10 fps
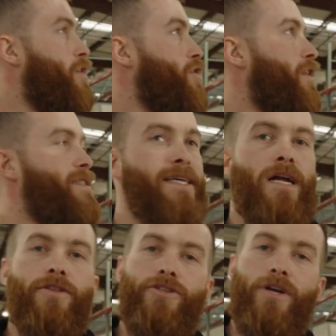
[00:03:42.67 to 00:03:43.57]
So let's get
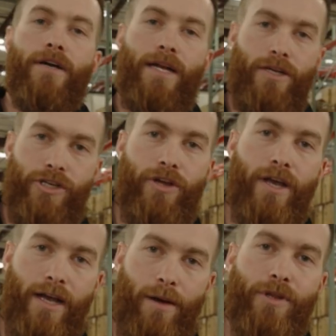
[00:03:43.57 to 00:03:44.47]
on the truck and I'll show
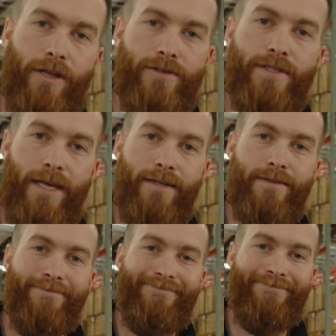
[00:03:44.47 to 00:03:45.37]
you a couple of those things.